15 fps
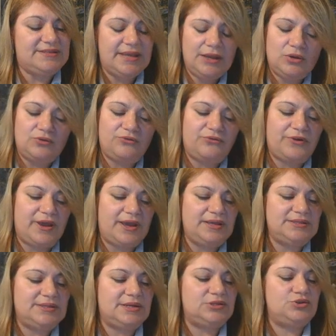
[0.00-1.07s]
second
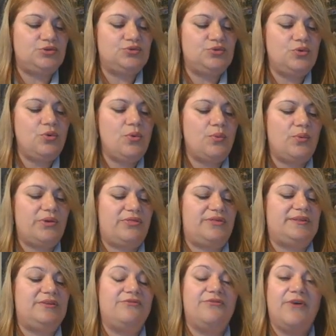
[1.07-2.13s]
phase has to do
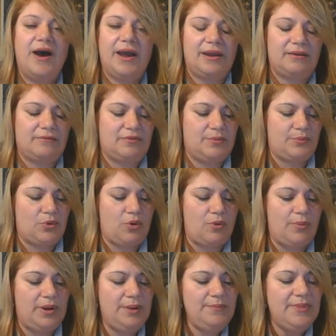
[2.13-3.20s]
with the divine the
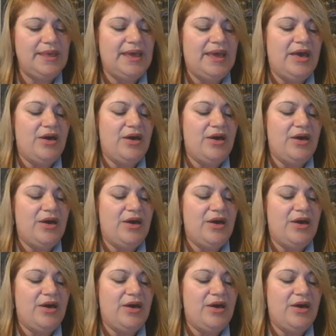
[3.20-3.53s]
problem.